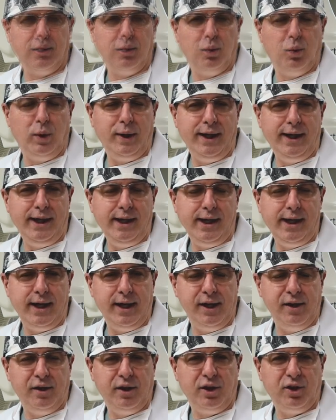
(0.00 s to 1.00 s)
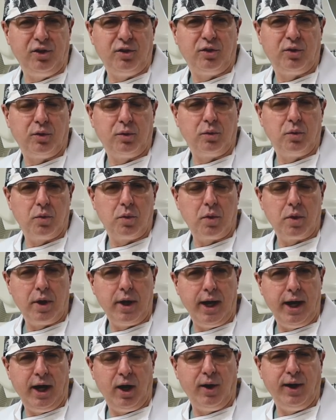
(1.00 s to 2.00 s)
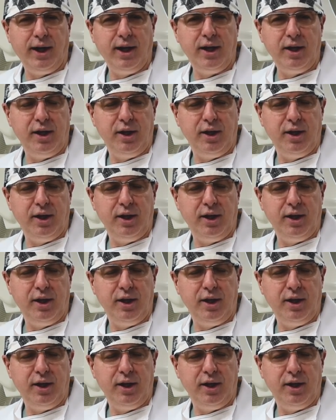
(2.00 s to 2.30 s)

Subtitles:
We, in this area,